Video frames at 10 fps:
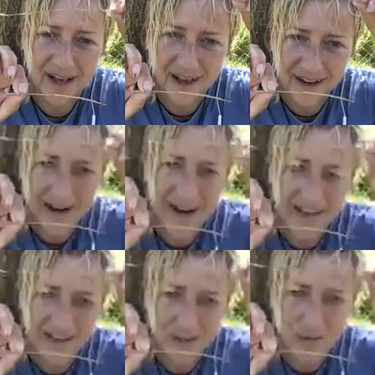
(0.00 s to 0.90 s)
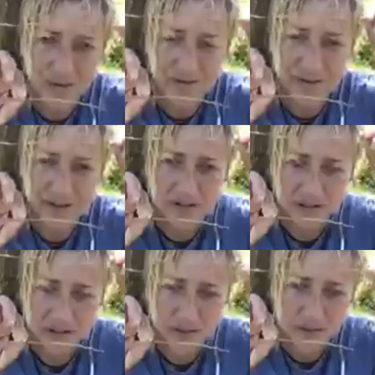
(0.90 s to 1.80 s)
unless all of those
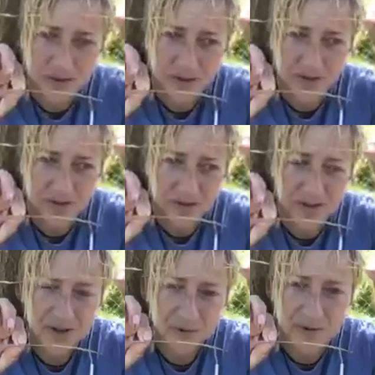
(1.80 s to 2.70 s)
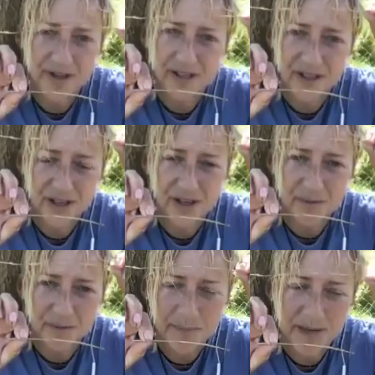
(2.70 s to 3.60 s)
distortions within the
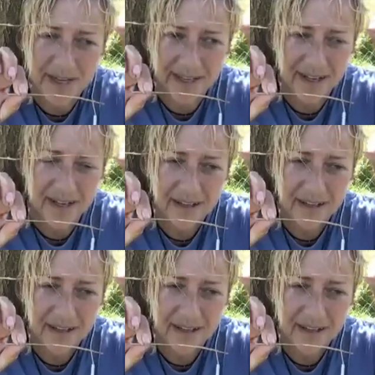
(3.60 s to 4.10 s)
human being,